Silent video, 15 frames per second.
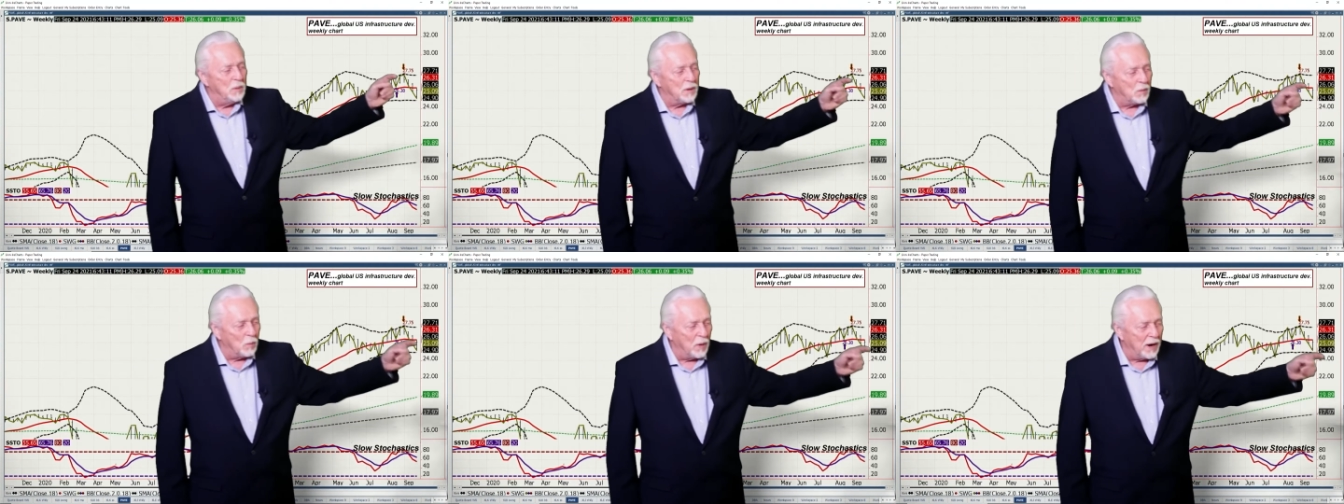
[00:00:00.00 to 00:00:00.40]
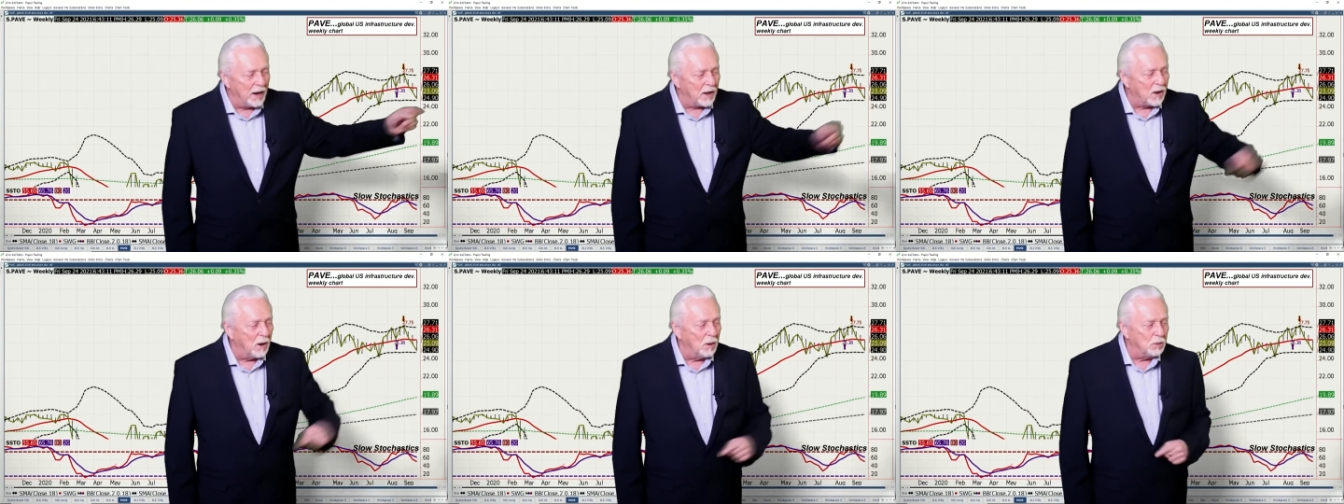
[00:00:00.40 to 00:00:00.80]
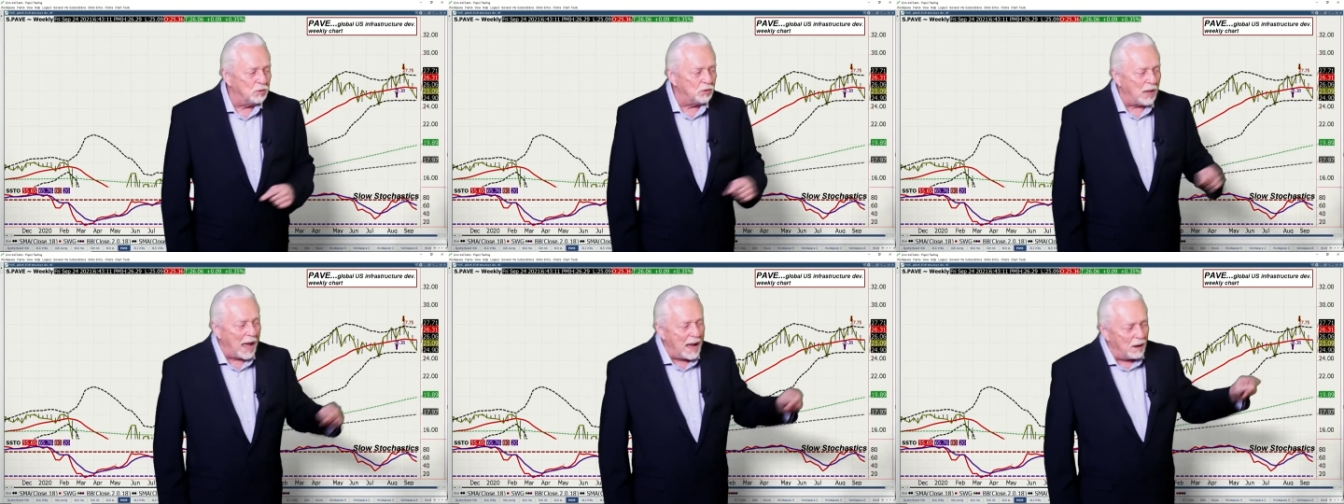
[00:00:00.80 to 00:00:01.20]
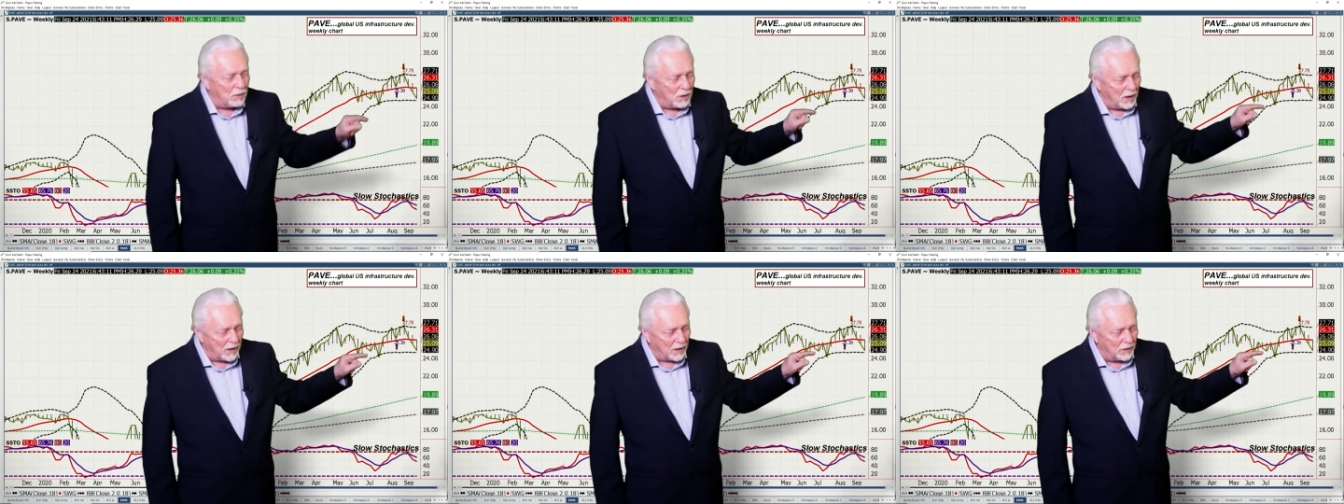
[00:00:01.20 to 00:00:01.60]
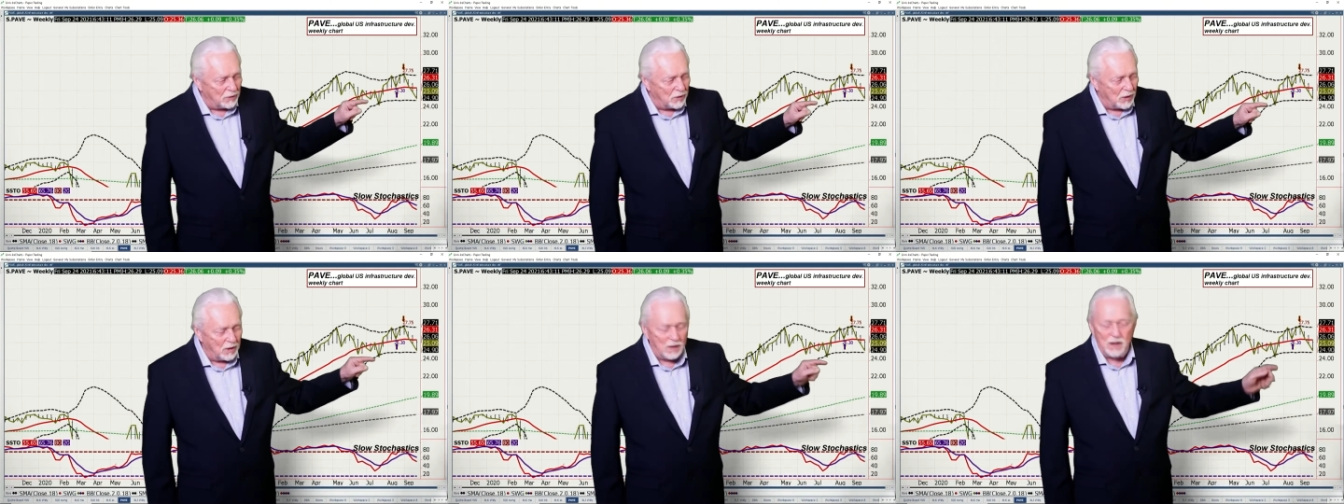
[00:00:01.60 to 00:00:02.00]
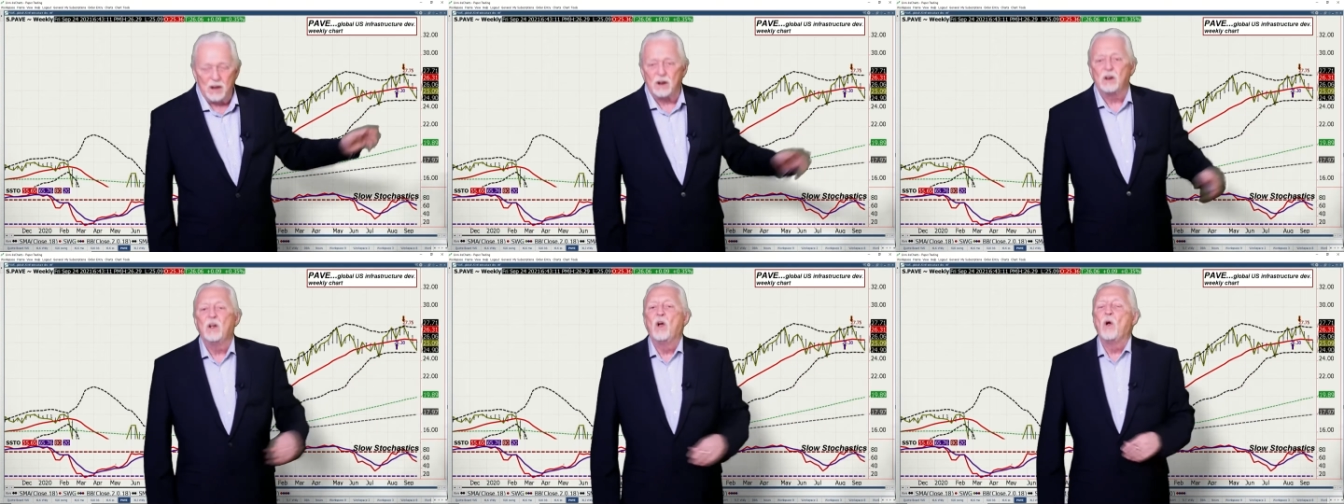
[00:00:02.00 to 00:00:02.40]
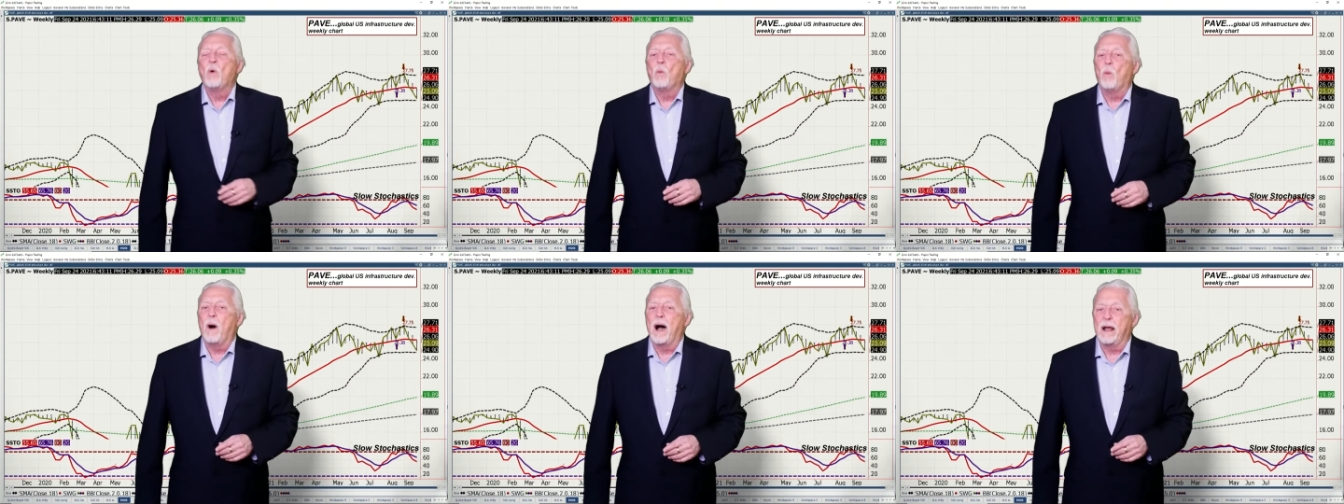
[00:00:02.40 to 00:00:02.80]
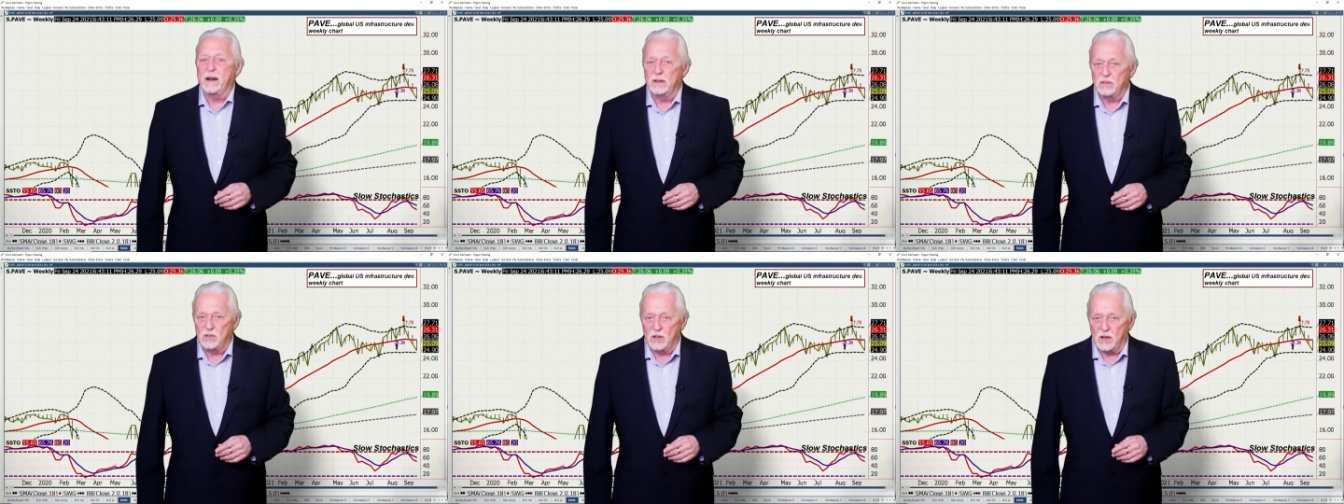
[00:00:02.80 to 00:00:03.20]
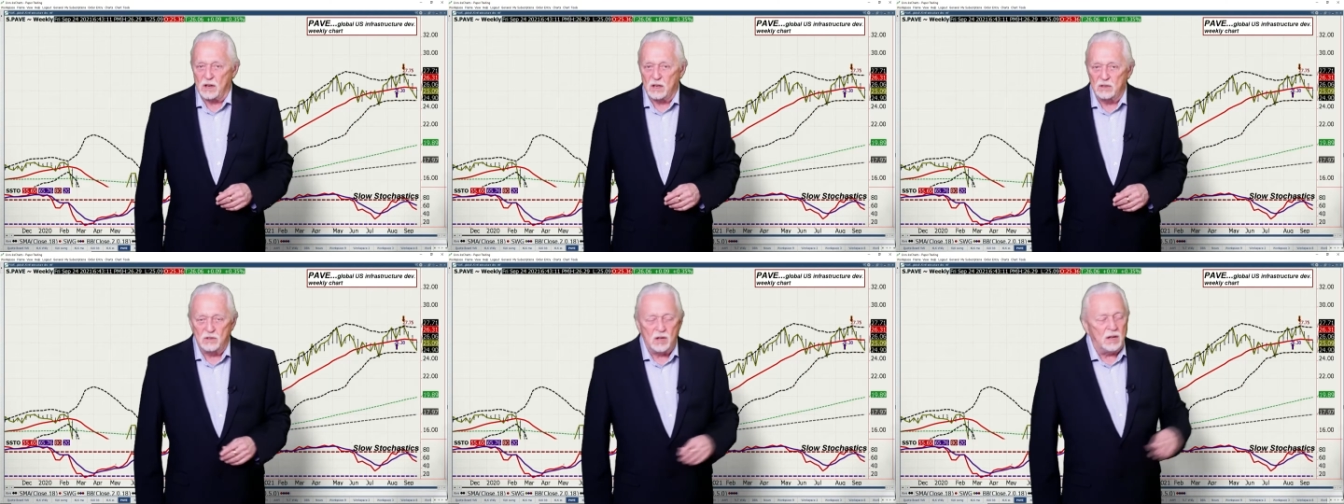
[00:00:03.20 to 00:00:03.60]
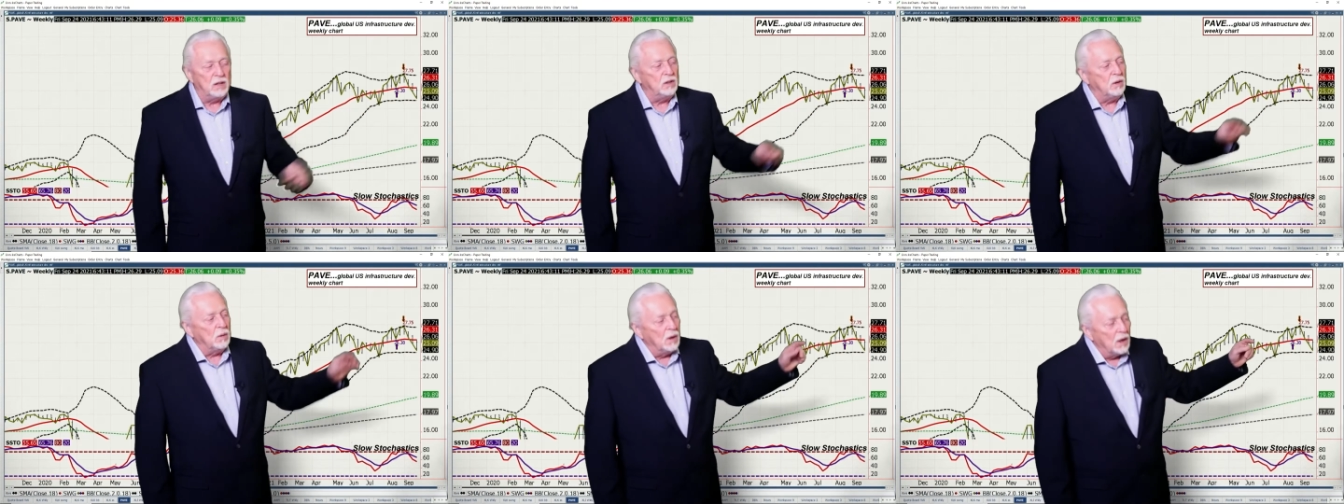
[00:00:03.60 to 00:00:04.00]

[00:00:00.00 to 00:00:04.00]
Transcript: And when it goes down, like it did here, why didn't it continue?